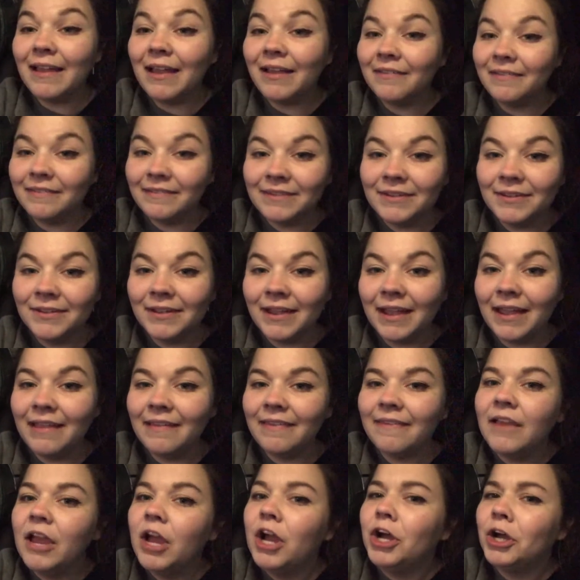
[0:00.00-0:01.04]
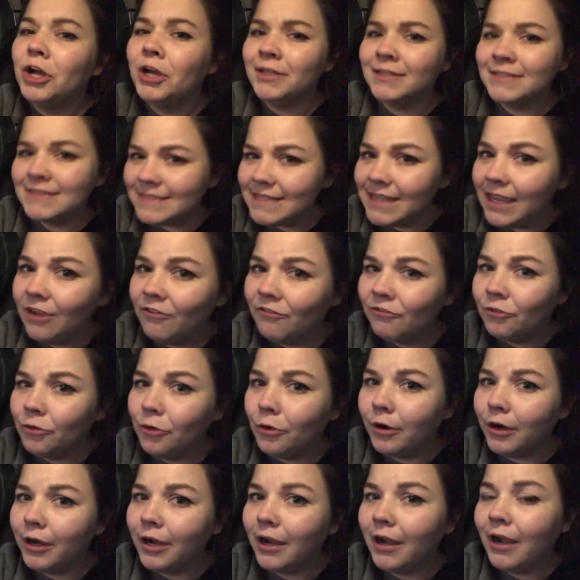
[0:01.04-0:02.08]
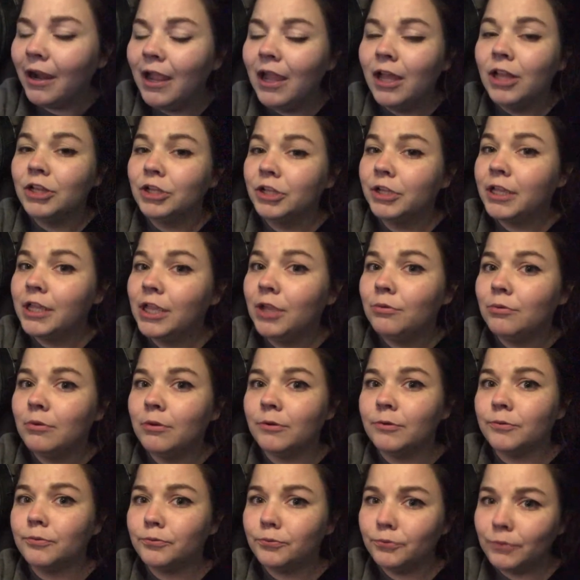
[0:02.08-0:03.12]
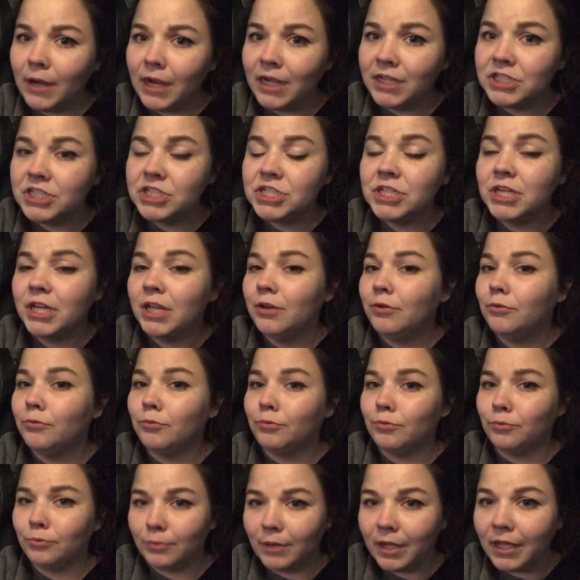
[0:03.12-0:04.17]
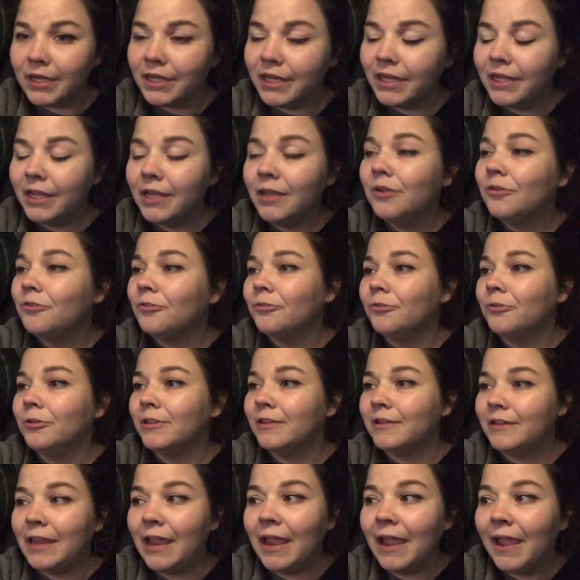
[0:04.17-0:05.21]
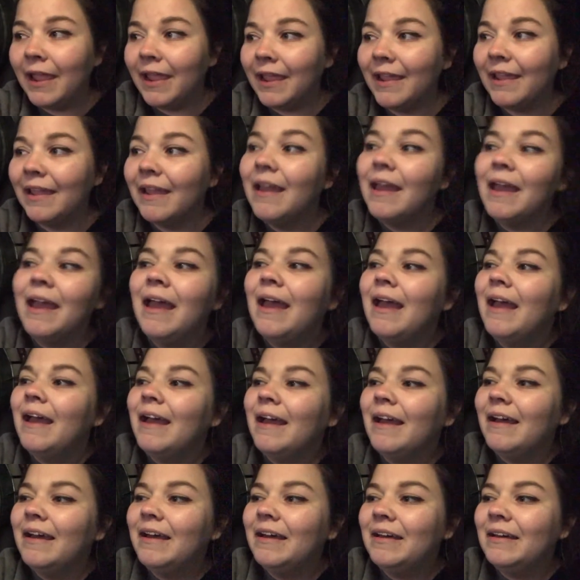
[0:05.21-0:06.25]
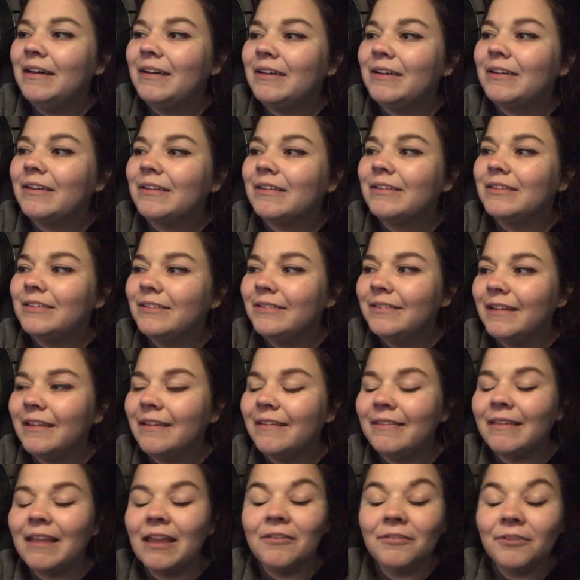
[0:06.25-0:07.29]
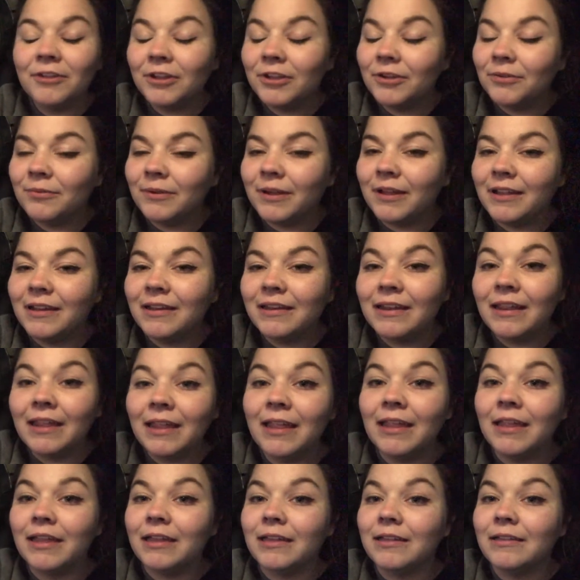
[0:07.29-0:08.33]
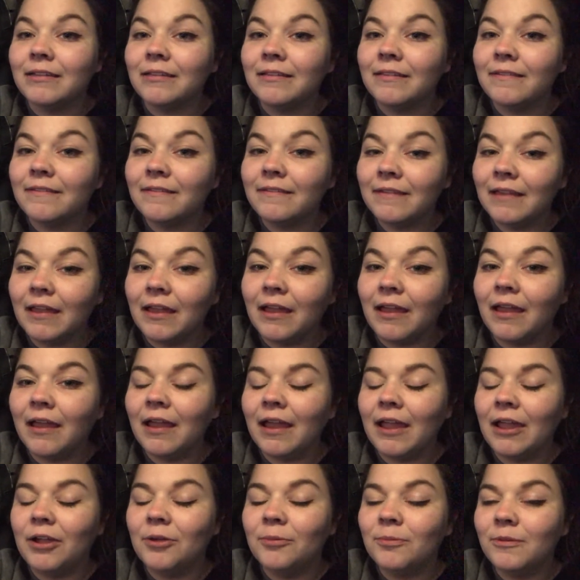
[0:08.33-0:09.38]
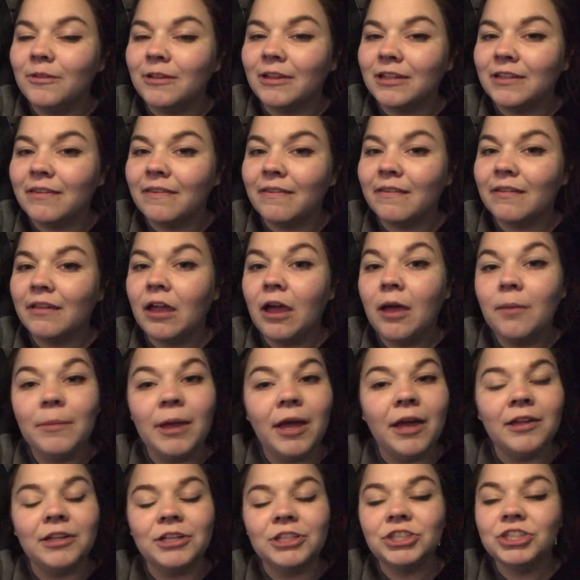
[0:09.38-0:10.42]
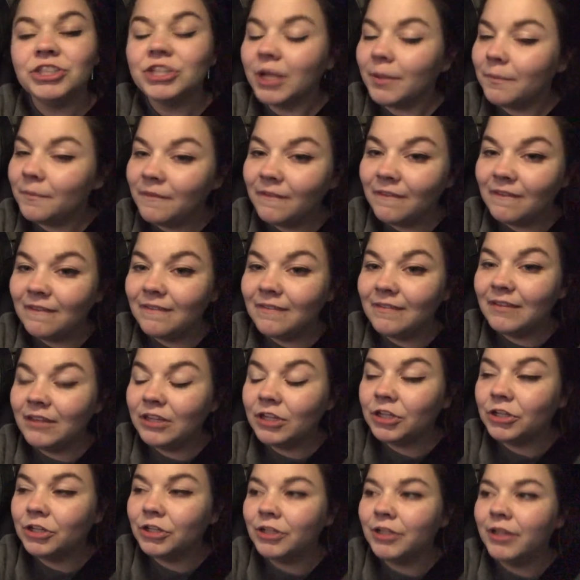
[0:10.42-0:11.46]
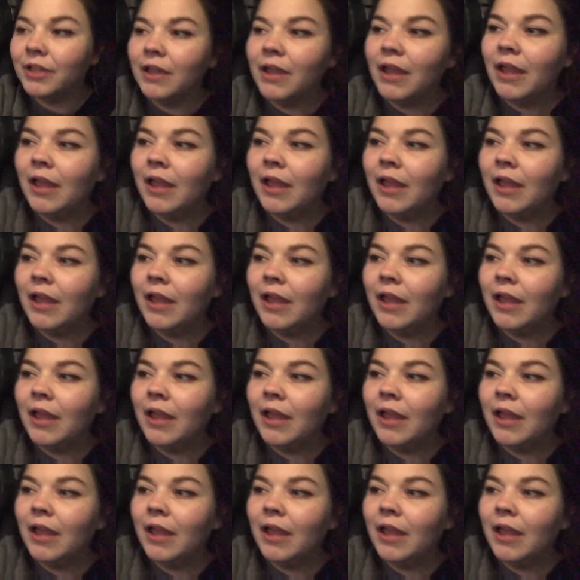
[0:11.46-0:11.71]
I'll see you guys on day 4, looking refreshed and ready for the day. You guys have a good one, and I hope you guys come out and shop this deal.